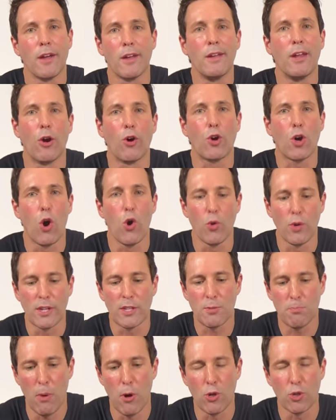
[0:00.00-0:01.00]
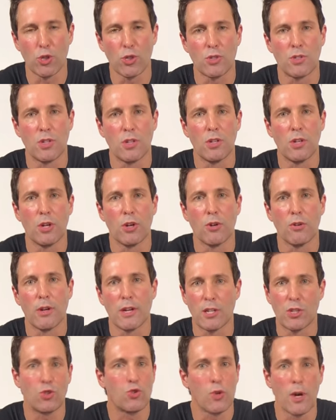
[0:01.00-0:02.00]
you know cold exposure to your
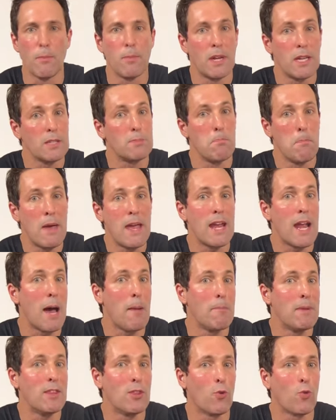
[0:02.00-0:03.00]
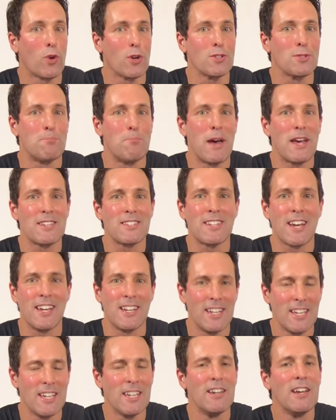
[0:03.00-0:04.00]
extremities may not be the world's best
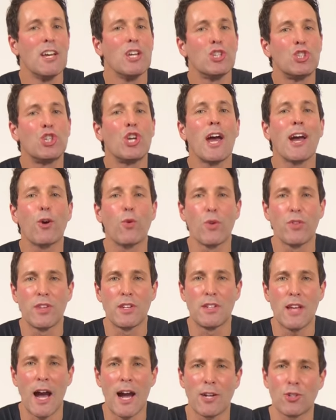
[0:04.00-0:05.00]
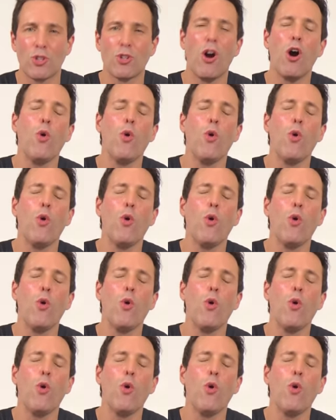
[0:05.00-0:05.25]
idea, check with a doctor.